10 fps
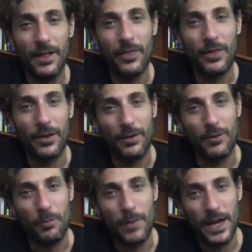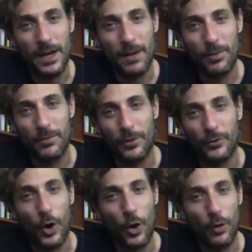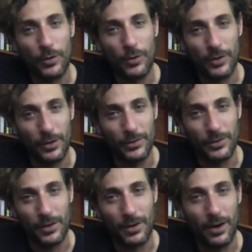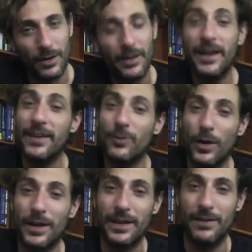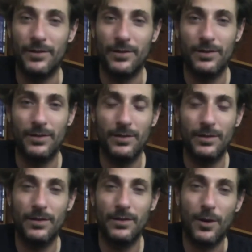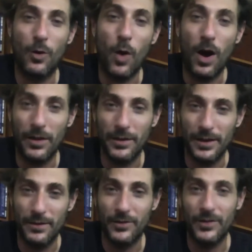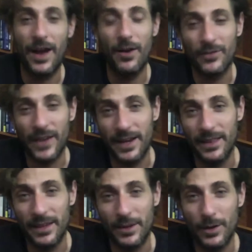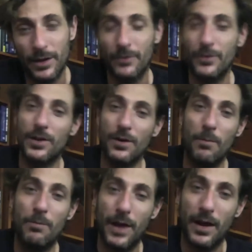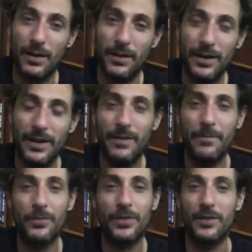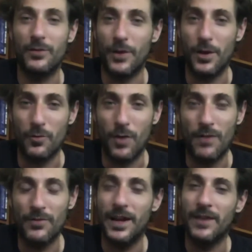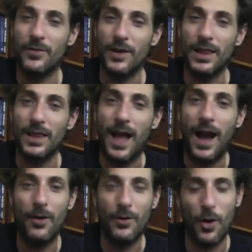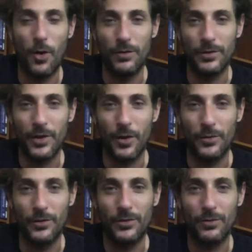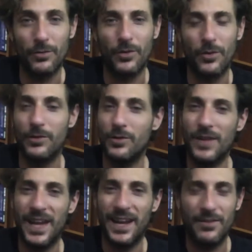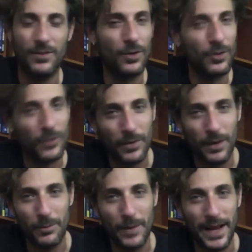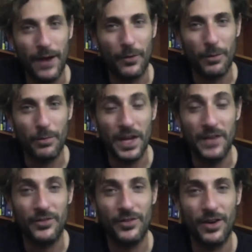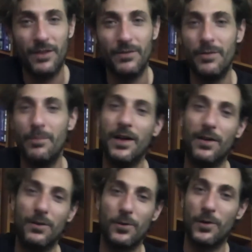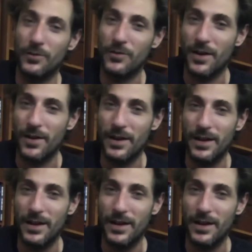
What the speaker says: the makeup of those overtones, they're called, is what gives the quality of sound to anything you hear. If you hear a bell that's very rough, it has very loud overtones, so you can't even sometimes make out the pitch of the bell, or it's very